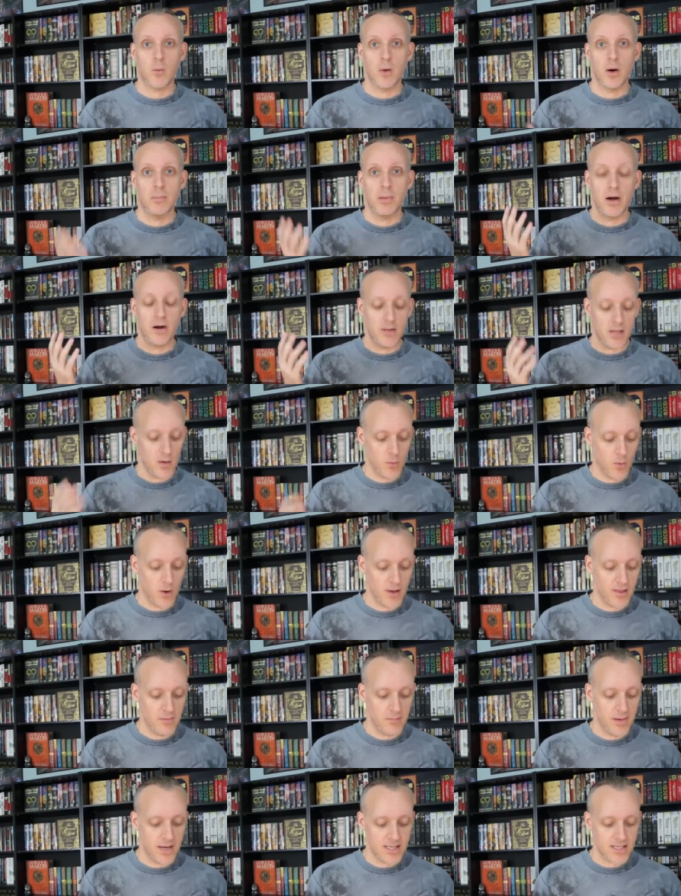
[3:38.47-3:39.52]
apparently one
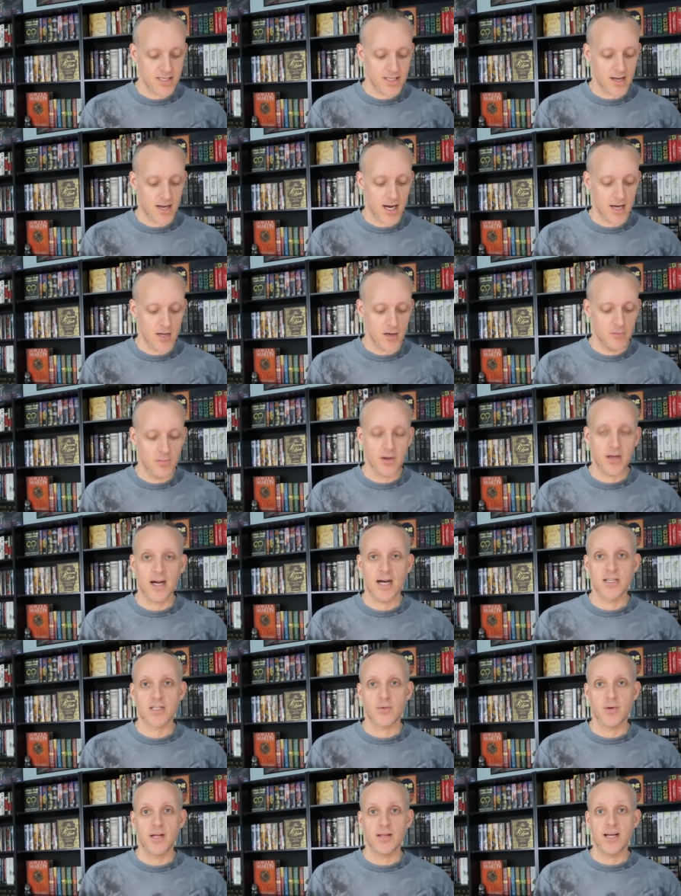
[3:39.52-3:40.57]
of the best audiobook
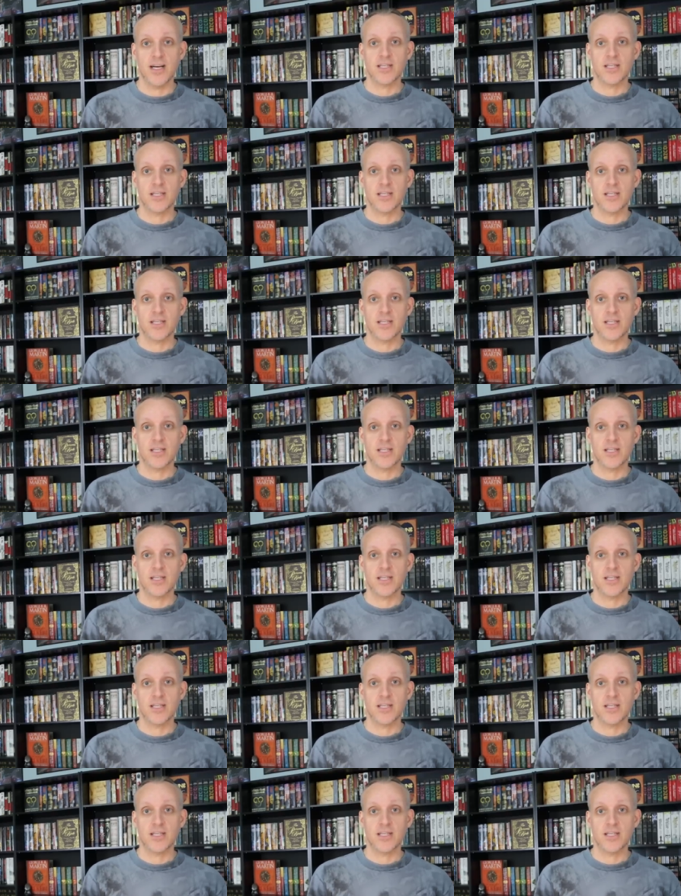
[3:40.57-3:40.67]
guys read it.